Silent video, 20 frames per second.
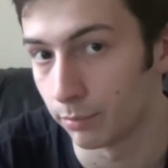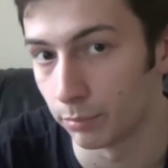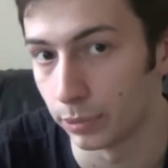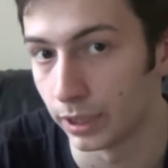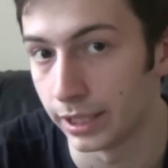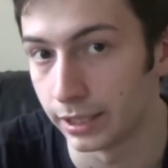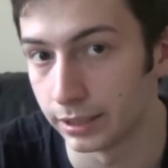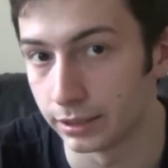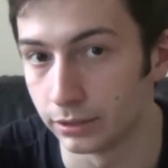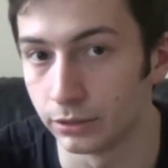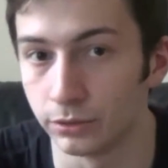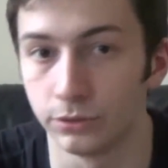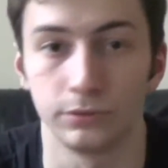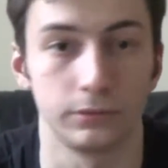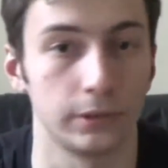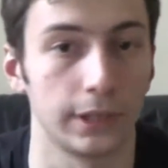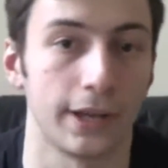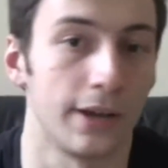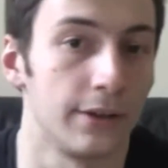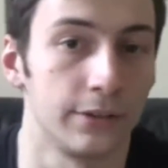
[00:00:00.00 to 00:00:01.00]
You
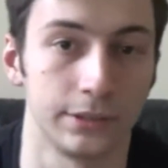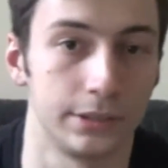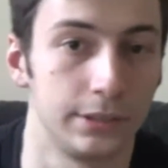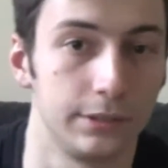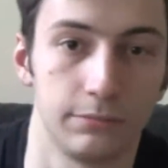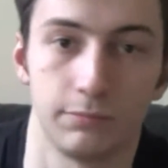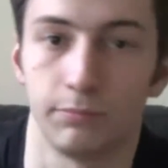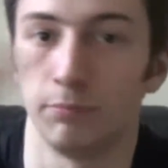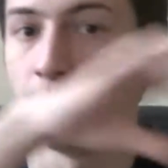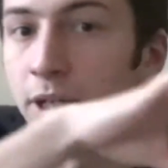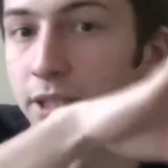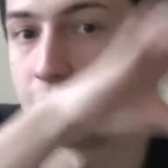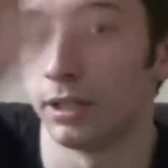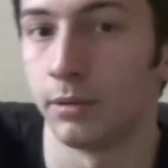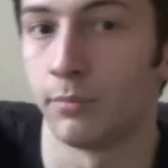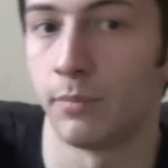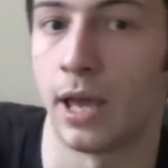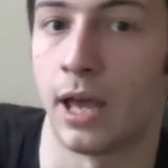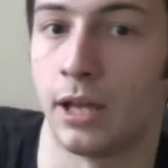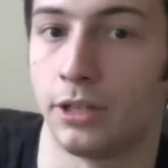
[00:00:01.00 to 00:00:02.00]
can't mix and
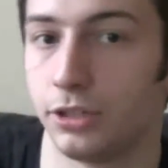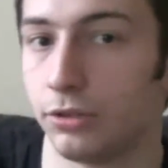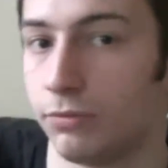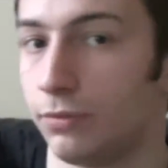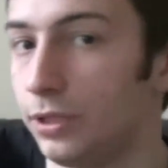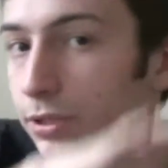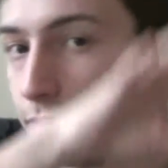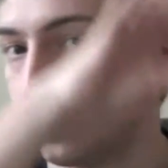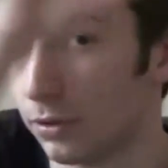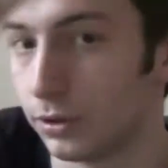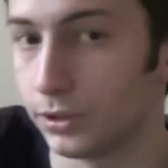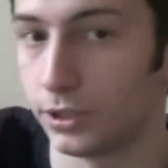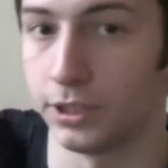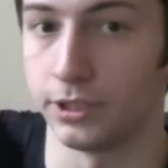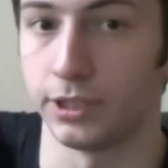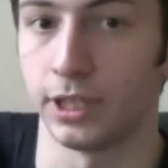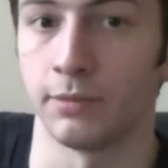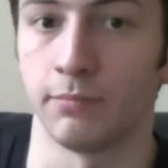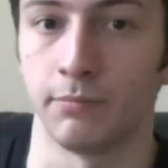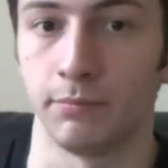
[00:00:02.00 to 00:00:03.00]
match resources and
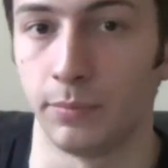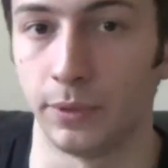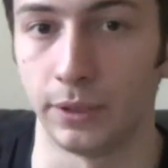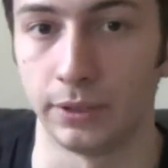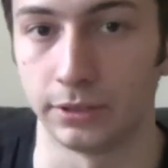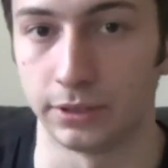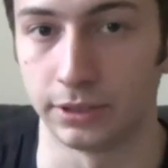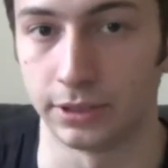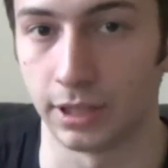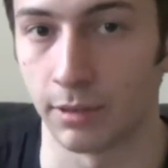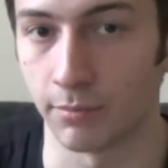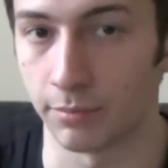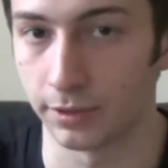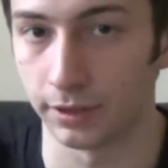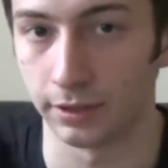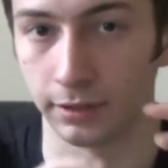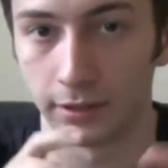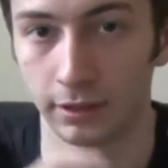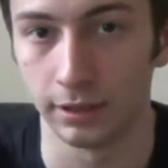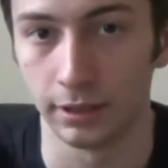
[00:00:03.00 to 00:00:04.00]
build something,
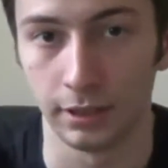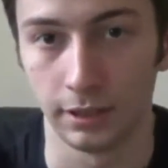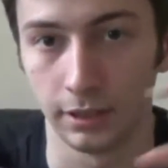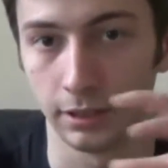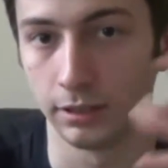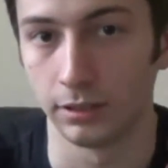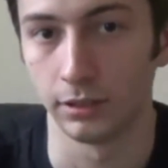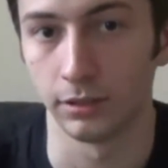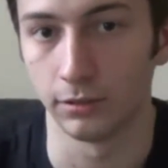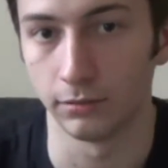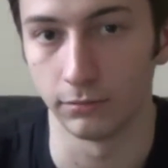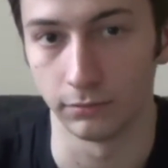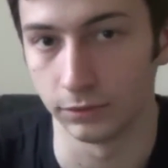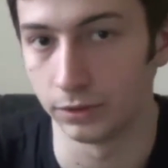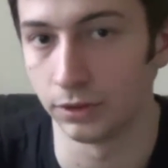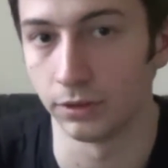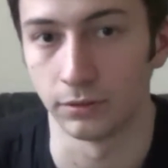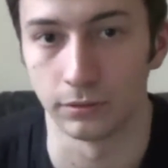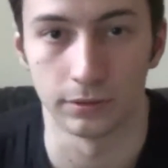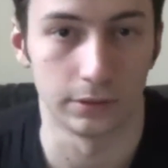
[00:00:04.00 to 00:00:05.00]
you know,
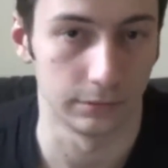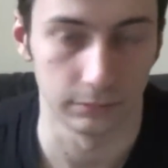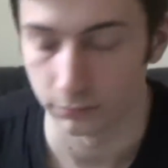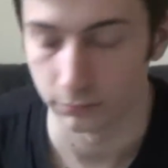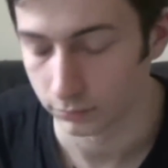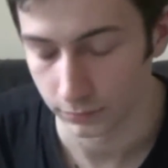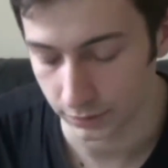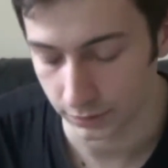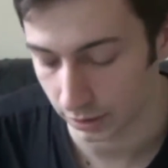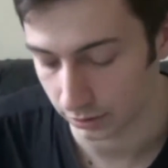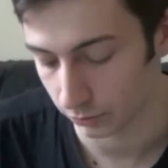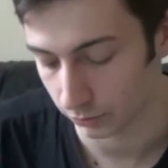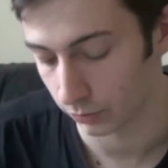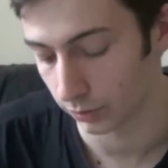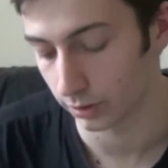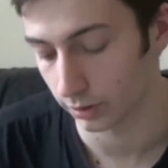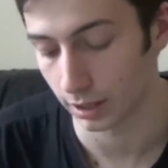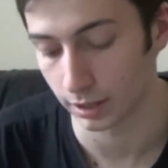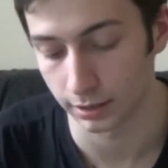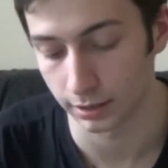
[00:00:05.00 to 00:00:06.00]
it doesn't work like that.